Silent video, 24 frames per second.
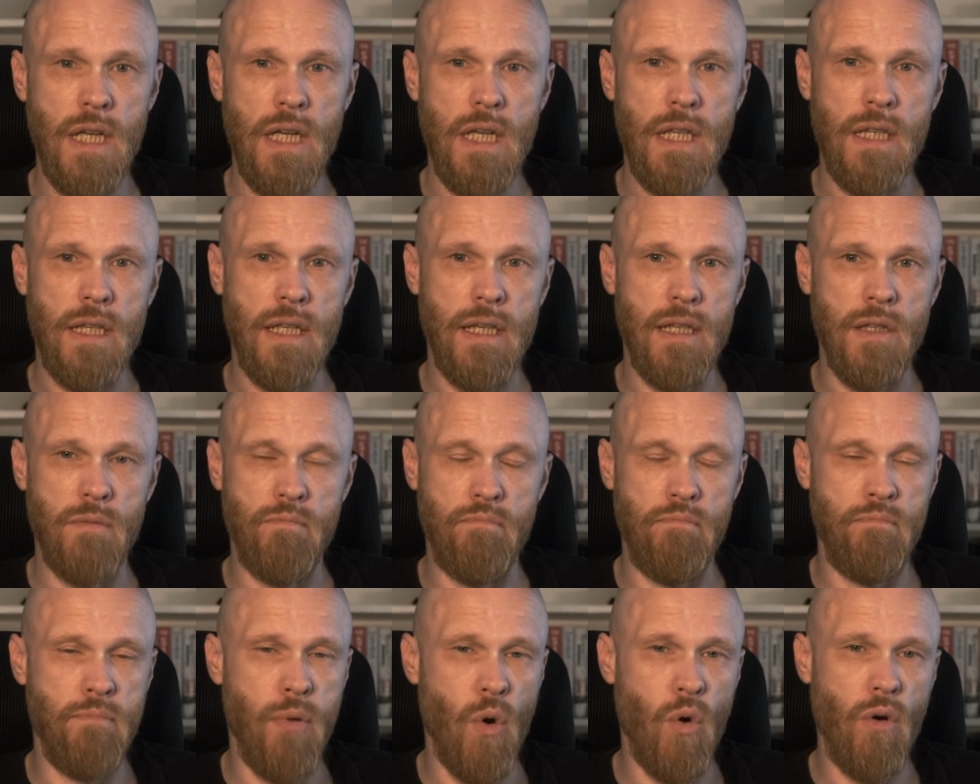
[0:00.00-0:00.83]
these
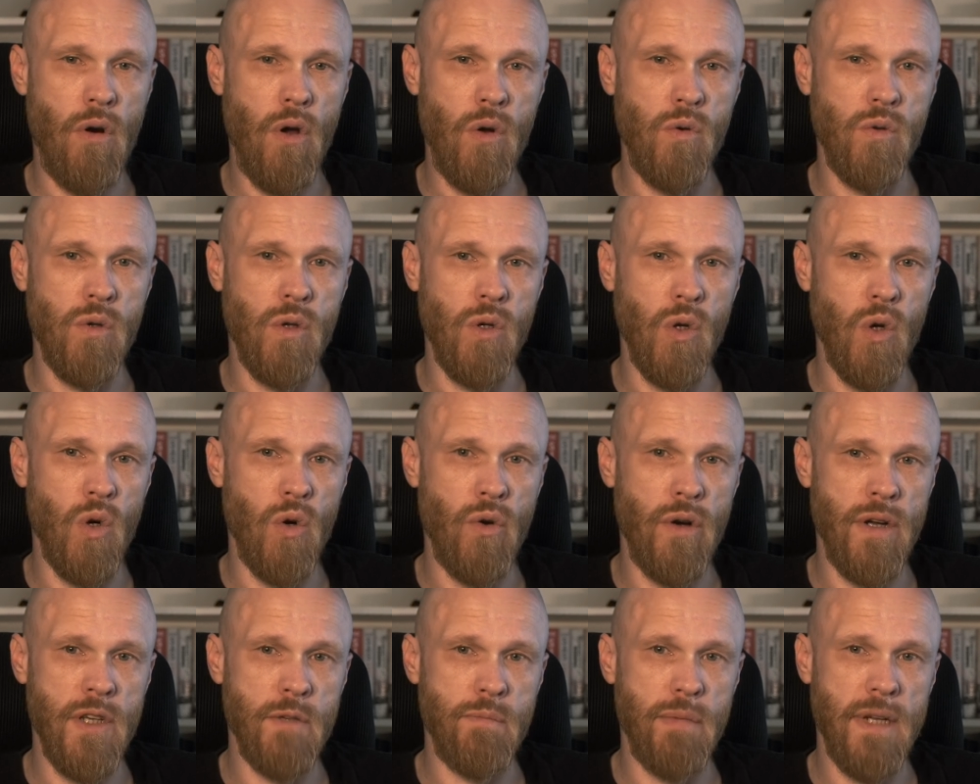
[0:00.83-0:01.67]
borrowed
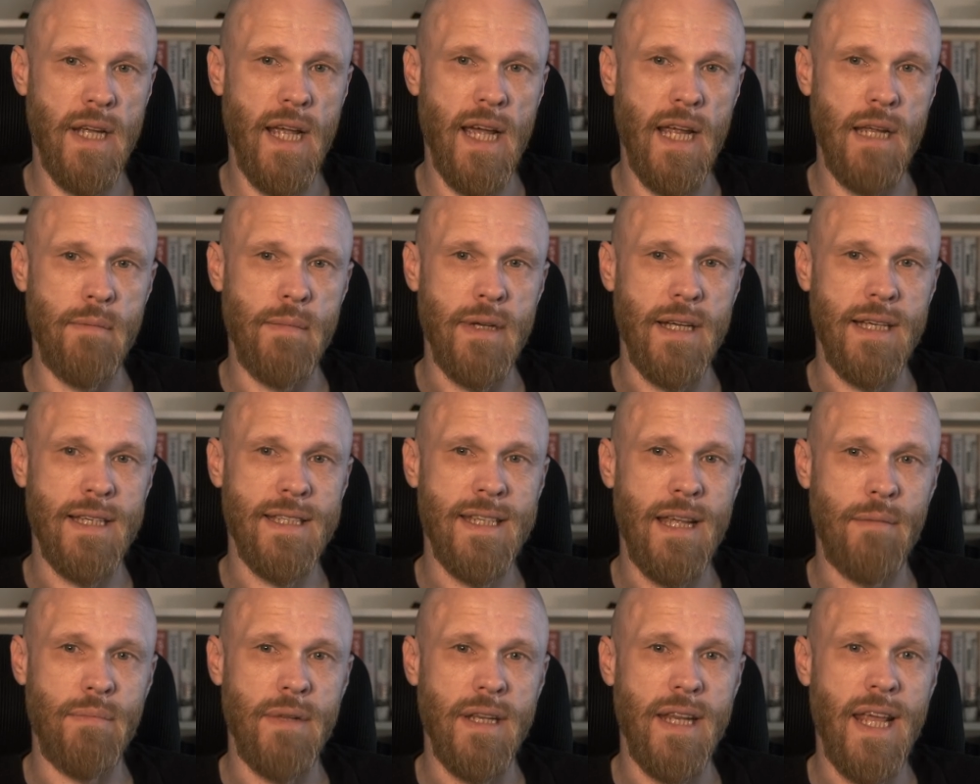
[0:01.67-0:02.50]
glories became
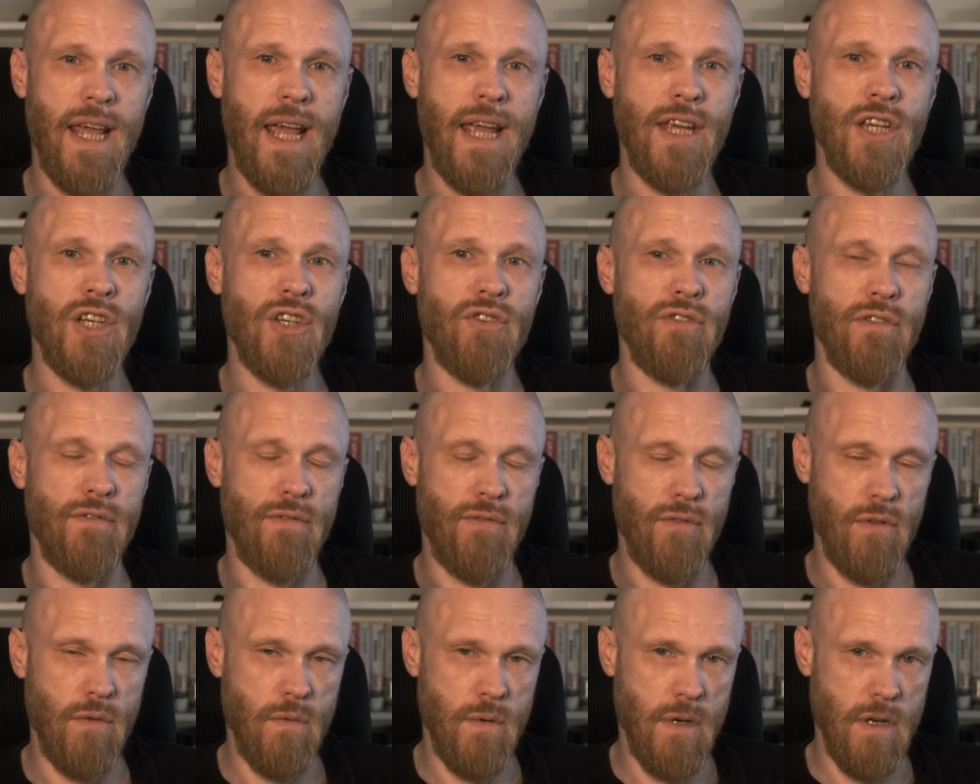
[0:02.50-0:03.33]
accepted history
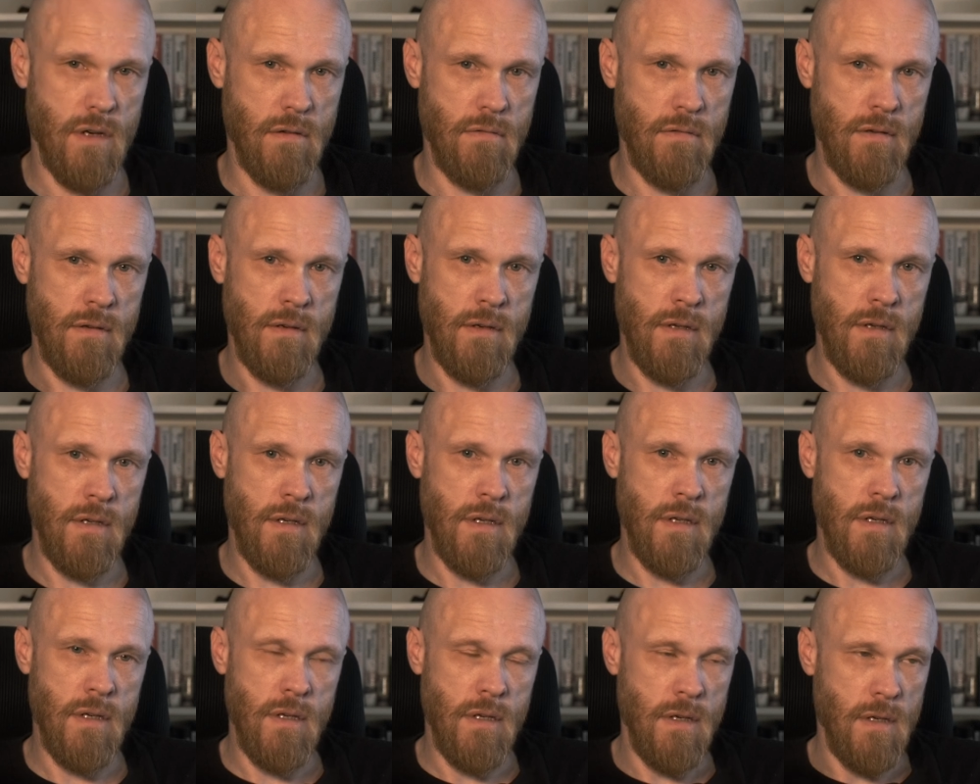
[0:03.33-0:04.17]
for a while.
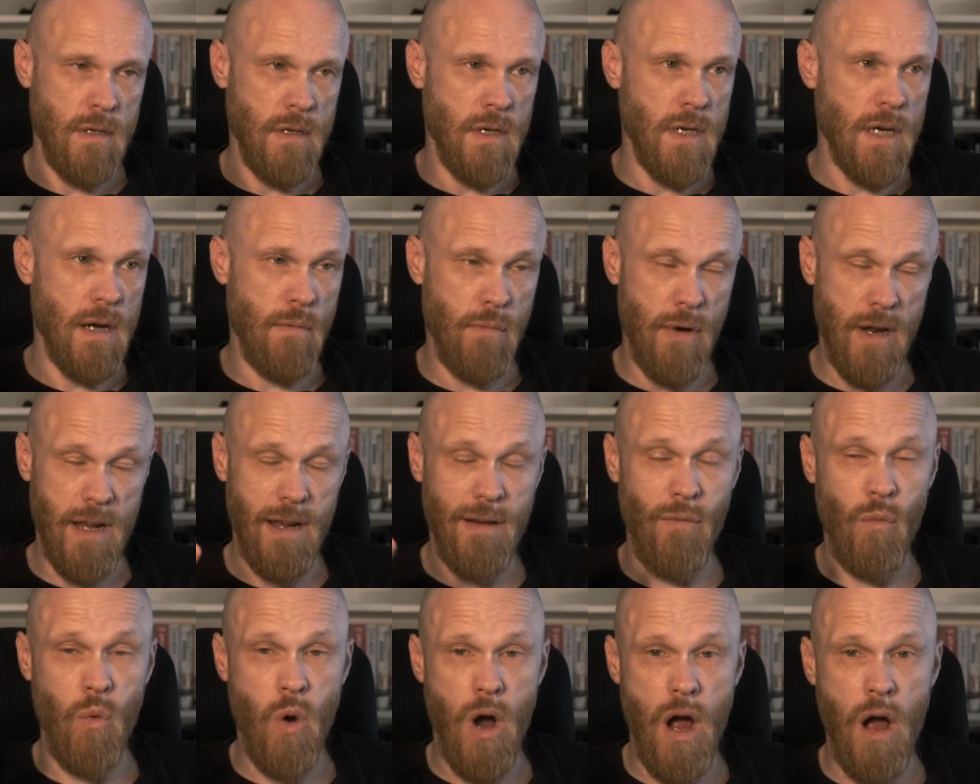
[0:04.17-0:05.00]
And by a
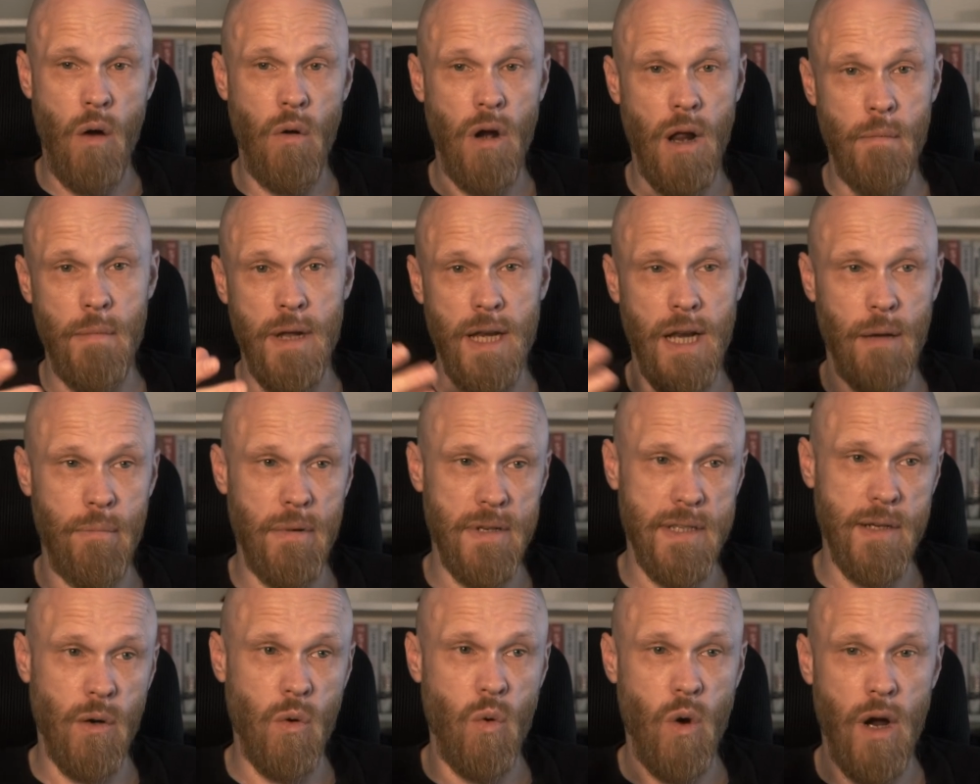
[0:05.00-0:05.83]
while, I mean up
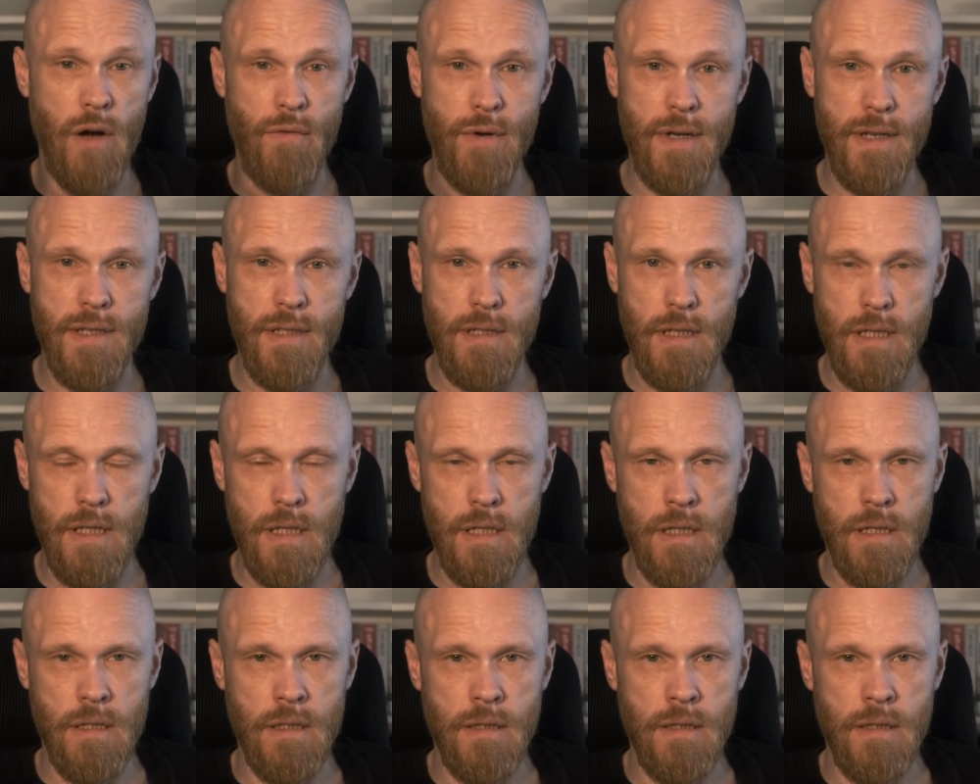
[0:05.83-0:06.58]
until quite recently.